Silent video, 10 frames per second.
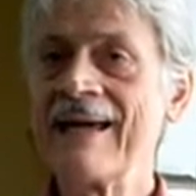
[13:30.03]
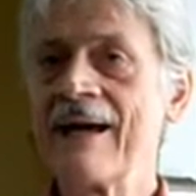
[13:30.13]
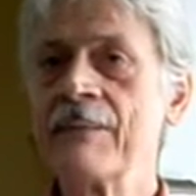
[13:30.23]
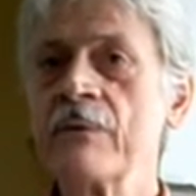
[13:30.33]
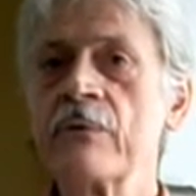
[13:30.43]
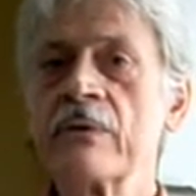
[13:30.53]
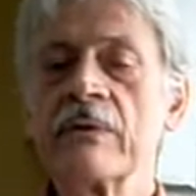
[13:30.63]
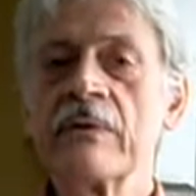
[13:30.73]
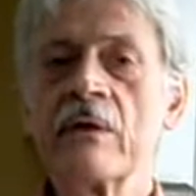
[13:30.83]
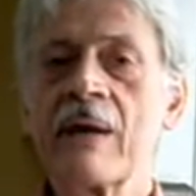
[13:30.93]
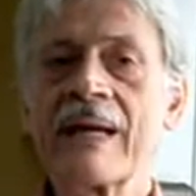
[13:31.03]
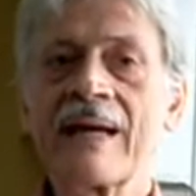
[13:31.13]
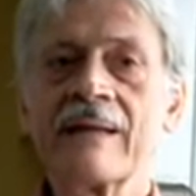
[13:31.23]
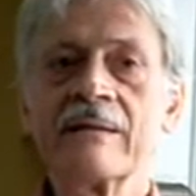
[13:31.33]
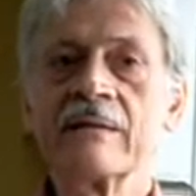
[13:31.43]
Yeah, I mean, I
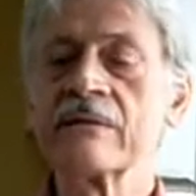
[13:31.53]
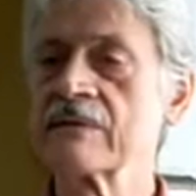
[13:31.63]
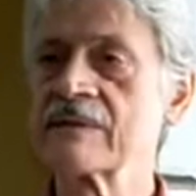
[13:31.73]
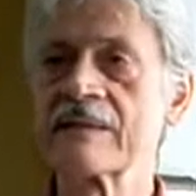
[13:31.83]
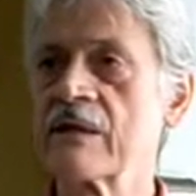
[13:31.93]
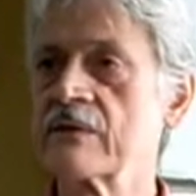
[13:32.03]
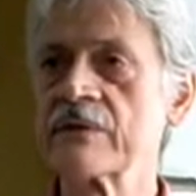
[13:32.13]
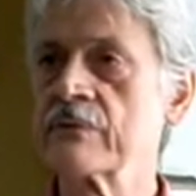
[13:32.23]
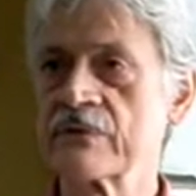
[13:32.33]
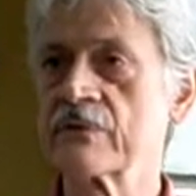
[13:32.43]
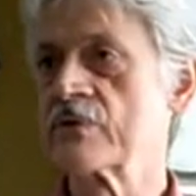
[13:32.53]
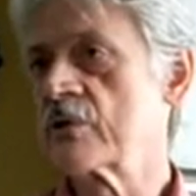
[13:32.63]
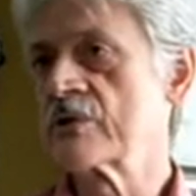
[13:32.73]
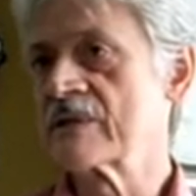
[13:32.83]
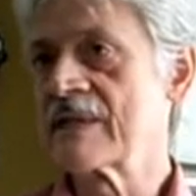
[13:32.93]
got into Scientology. It was the
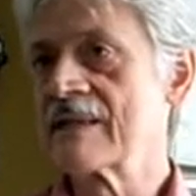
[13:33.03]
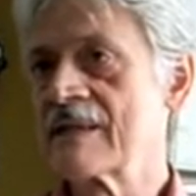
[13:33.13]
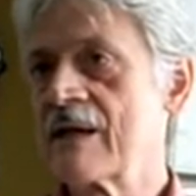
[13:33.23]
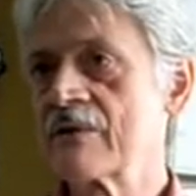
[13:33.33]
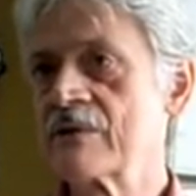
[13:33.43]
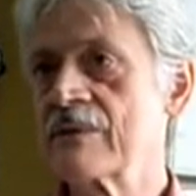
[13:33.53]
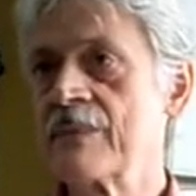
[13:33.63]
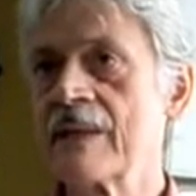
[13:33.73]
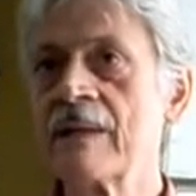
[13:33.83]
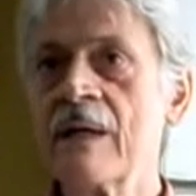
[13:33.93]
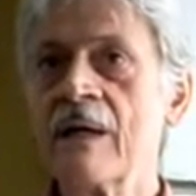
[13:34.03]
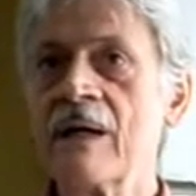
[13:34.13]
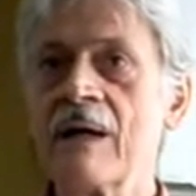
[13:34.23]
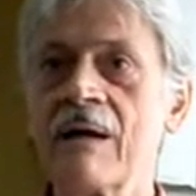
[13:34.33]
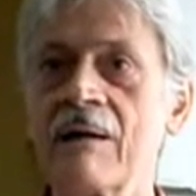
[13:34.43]
Church of Scientology, but
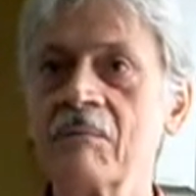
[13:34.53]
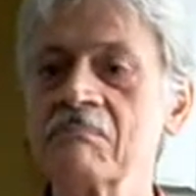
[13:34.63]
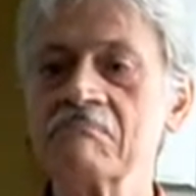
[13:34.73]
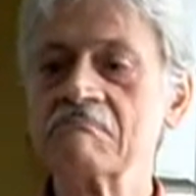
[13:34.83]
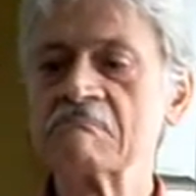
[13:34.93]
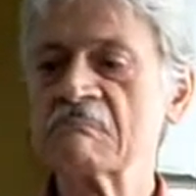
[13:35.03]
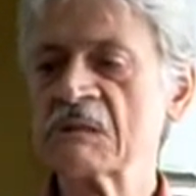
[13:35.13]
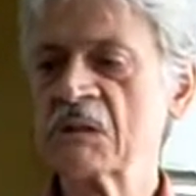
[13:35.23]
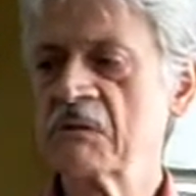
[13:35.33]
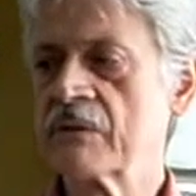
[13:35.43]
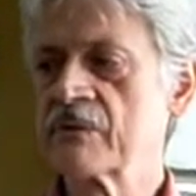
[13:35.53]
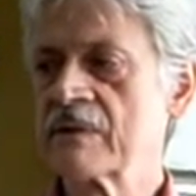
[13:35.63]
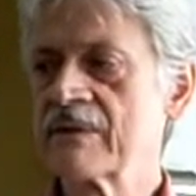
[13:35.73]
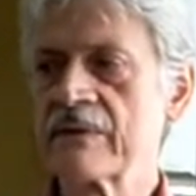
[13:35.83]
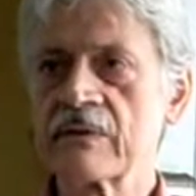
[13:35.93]
there was
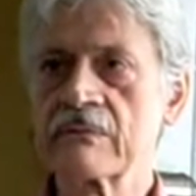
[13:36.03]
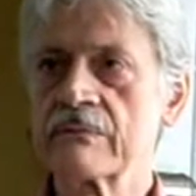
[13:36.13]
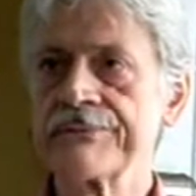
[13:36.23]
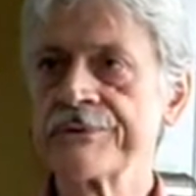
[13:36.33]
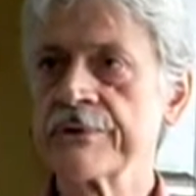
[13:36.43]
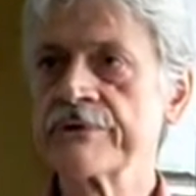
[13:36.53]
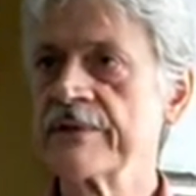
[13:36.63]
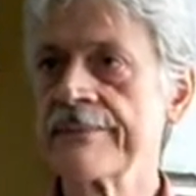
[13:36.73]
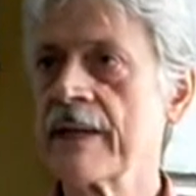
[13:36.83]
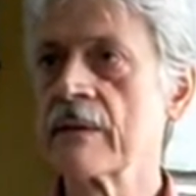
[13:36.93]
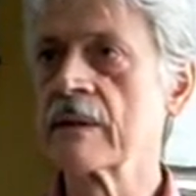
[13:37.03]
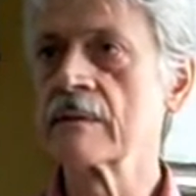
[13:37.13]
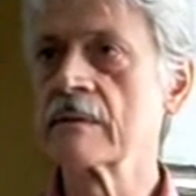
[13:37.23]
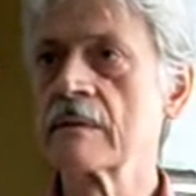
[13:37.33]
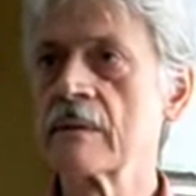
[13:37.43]
nothing churchy about it.
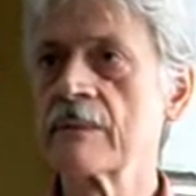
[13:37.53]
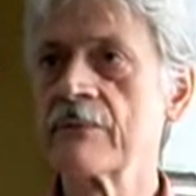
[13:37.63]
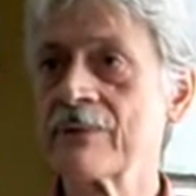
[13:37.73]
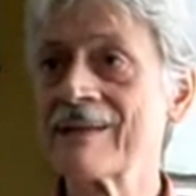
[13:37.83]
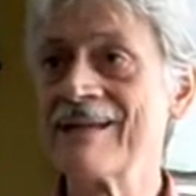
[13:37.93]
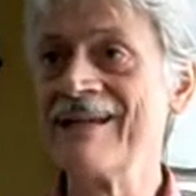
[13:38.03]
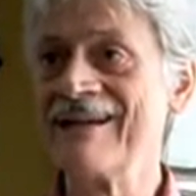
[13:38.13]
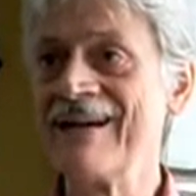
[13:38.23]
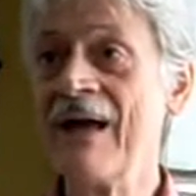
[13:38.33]
I mean, really.